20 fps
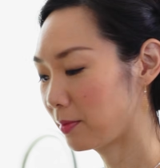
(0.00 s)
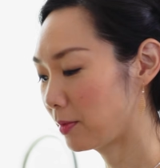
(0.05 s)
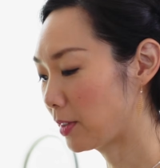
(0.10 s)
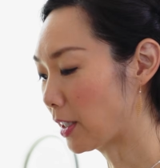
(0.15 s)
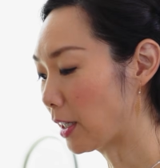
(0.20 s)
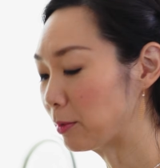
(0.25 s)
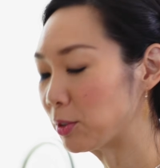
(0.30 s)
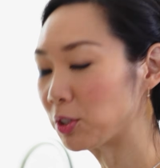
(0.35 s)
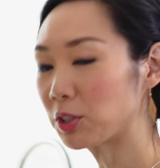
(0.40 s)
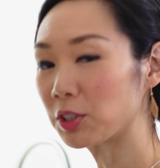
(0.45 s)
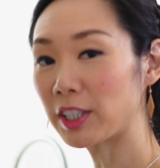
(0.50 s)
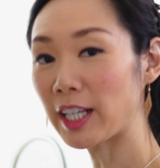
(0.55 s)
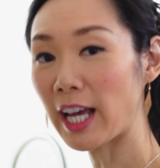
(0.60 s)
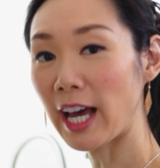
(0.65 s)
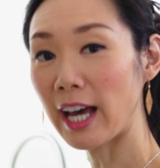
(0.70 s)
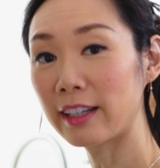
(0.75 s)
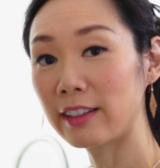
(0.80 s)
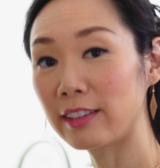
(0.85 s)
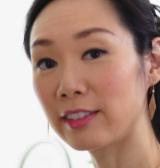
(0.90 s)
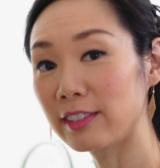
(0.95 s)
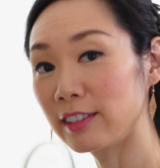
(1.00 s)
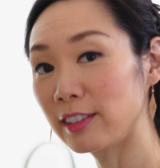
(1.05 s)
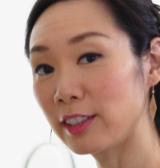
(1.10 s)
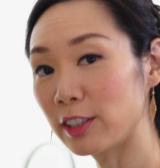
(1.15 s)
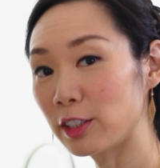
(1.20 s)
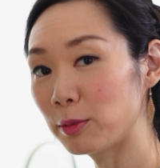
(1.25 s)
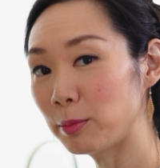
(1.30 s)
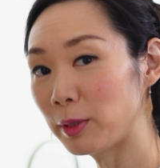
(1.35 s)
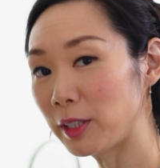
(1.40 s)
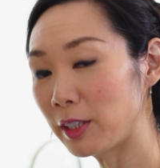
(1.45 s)
Now I'm just gonna add a
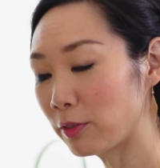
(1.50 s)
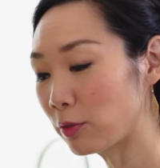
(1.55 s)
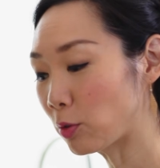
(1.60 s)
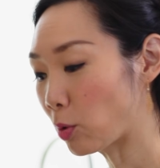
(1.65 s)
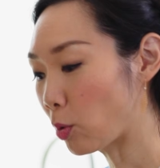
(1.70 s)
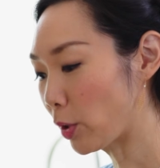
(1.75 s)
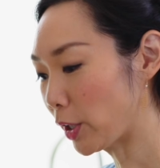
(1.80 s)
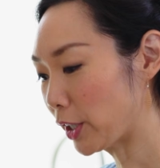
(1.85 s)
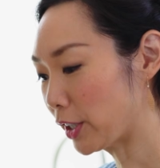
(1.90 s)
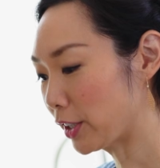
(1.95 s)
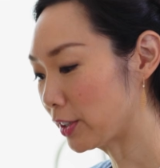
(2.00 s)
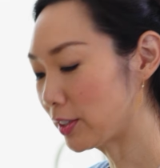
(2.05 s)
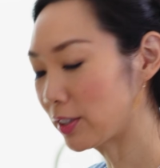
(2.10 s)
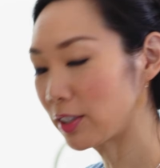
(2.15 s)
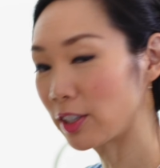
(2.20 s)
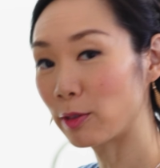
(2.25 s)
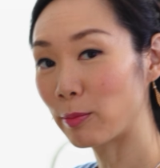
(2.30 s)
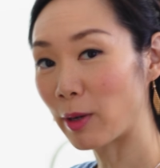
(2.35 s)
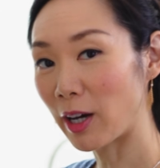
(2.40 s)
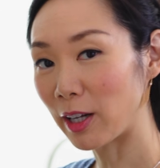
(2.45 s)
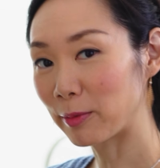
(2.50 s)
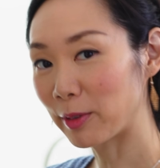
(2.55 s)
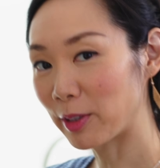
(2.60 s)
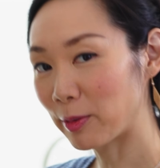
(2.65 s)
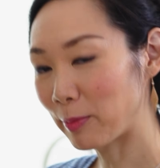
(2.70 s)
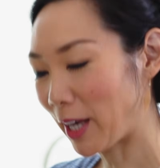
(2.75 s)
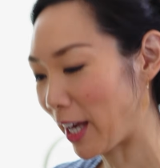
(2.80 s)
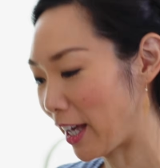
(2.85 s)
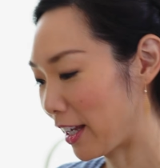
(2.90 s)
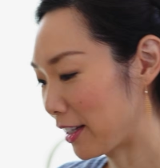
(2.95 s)
little bit of oil to the bottom of
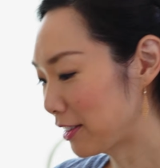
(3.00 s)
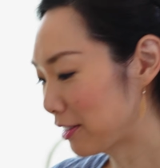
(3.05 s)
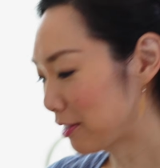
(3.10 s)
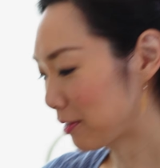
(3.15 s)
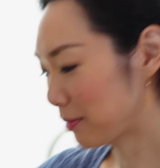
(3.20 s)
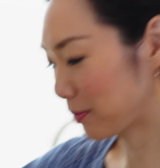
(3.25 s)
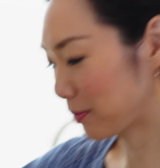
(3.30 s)
the pan.